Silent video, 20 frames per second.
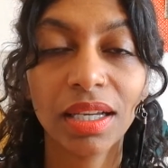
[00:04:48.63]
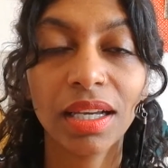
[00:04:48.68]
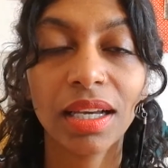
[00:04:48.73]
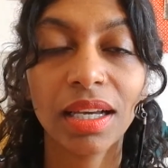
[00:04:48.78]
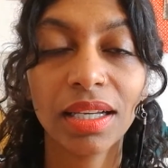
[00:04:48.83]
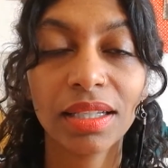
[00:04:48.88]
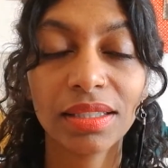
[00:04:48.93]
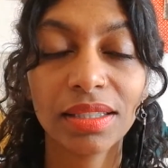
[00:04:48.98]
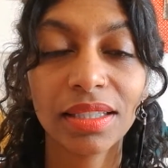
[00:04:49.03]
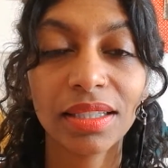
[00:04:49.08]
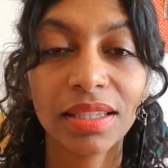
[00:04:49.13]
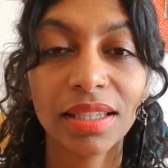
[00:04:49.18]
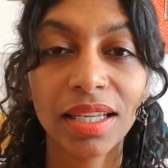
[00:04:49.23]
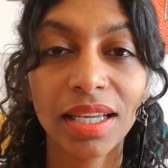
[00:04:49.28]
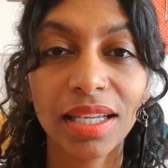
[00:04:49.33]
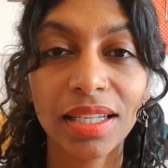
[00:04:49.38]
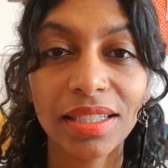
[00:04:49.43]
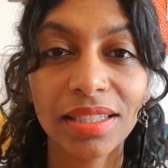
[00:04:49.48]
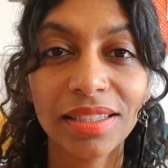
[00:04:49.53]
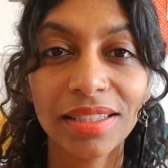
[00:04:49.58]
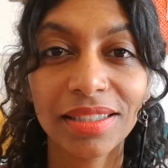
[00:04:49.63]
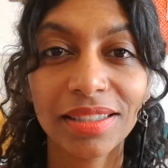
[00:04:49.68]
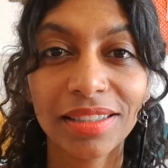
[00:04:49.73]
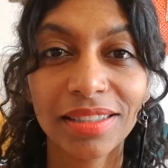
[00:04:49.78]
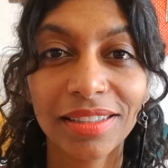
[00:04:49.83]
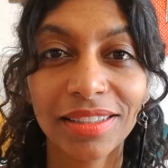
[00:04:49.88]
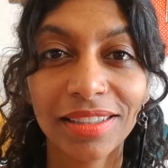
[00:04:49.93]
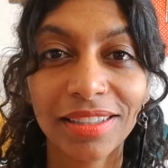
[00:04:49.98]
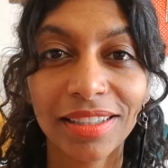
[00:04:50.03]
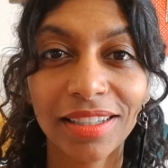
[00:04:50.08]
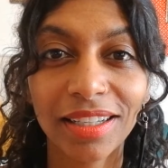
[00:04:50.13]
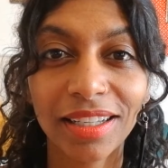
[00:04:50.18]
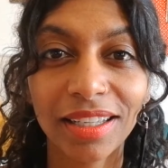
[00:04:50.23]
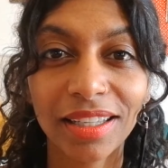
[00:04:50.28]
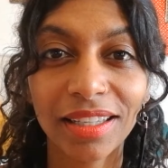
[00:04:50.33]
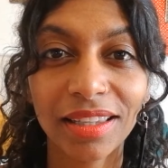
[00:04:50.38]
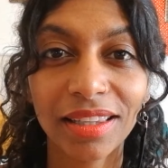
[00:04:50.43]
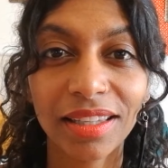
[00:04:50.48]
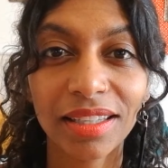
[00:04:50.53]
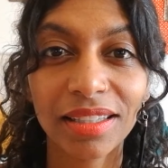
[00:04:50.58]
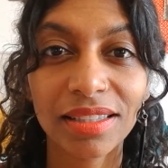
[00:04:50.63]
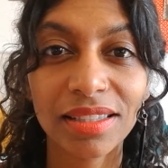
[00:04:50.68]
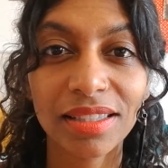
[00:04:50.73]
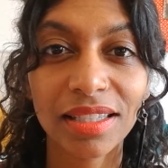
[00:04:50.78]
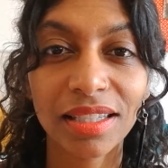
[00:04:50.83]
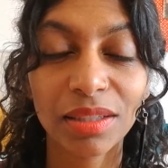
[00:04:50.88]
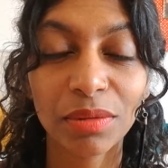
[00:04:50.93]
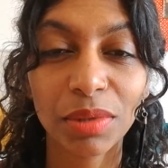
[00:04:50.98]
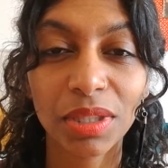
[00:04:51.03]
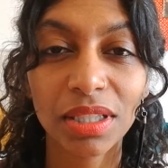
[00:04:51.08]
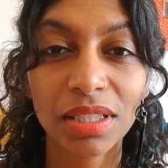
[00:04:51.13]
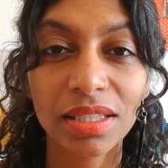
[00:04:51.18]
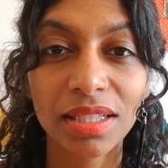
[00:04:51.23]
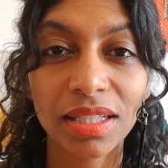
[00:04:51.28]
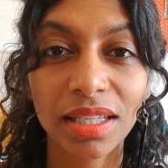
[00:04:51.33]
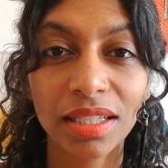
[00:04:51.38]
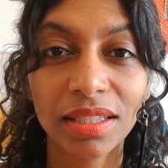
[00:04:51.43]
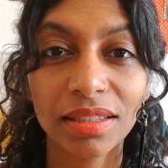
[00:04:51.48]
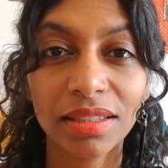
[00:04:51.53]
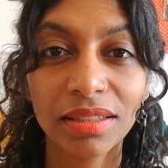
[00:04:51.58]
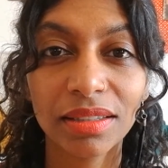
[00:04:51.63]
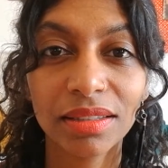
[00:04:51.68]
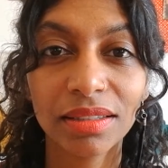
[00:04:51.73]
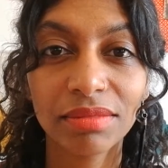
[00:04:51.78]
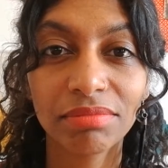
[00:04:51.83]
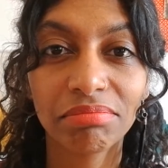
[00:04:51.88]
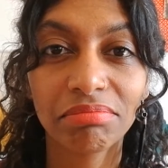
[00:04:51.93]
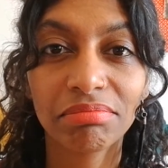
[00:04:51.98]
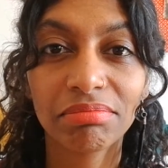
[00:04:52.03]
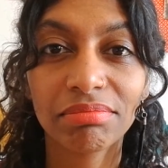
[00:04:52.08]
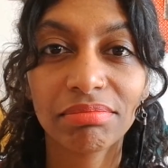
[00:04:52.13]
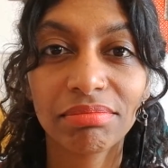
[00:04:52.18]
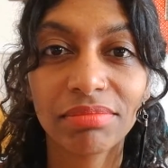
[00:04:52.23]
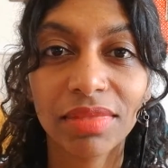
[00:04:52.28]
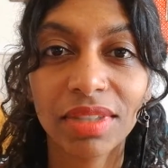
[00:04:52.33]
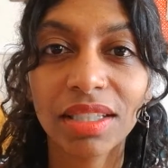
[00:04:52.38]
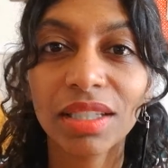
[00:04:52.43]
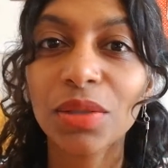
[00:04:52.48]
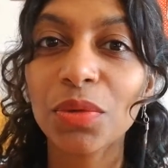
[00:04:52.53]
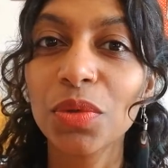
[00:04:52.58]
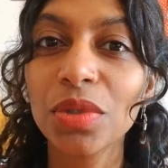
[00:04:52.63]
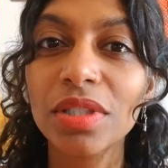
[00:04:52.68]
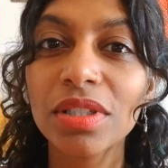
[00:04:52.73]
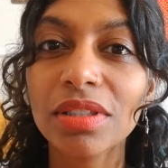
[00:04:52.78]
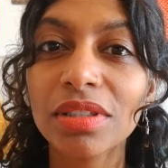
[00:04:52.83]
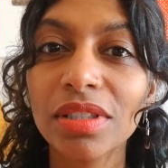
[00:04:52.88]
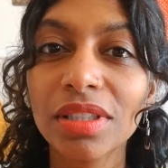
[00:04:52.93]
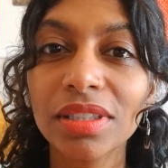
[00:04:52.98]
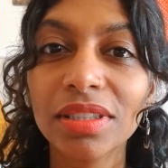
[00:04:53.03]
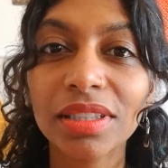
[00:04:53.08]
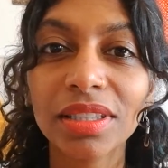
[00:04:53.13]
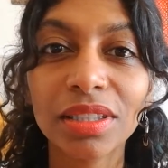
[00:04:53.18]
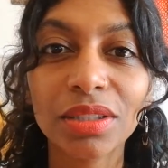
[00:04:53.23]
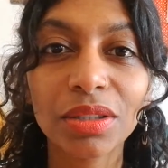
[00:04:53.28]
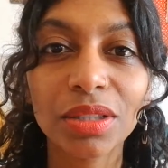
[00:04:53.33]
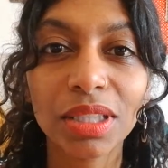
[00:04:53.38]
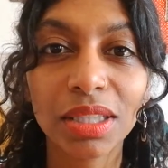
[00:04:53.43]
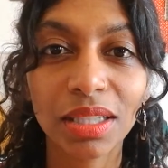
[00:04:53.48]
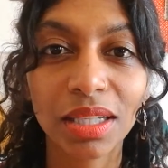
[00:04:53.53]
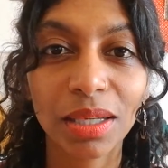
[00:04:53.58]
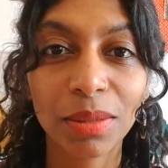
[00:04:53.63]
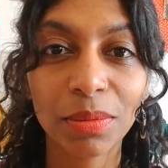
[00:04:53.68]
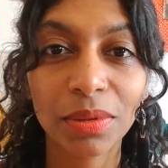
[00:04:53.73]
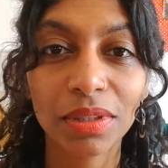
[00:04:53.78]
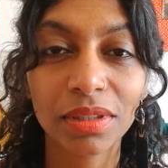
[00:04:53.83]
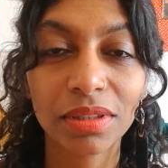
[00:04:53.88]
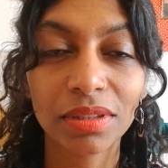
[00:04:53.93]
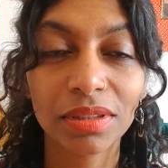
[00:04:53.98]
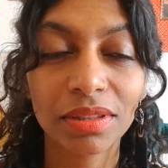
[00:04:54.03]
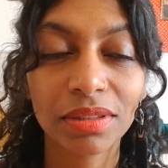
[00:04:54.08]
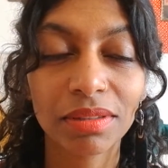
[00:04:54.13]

I did that, and then 10 minutes later, it was a done deal. It happened.